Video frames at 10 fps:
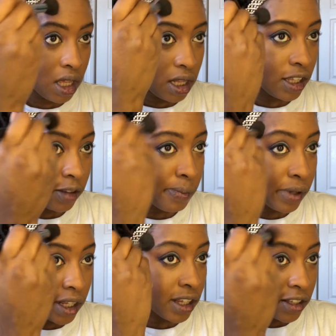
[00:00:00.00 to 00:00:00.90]
And let's
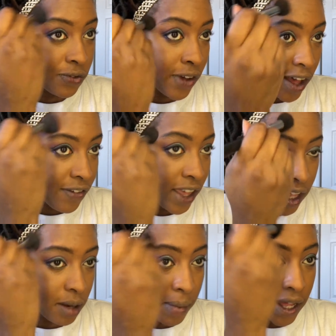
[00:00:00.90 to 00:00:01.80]
blend this 5
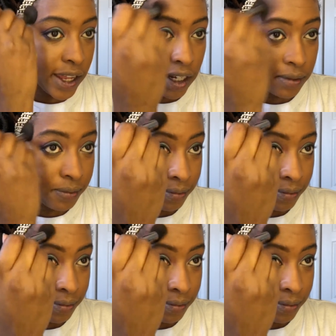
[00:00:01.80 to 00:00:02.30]
head of mine.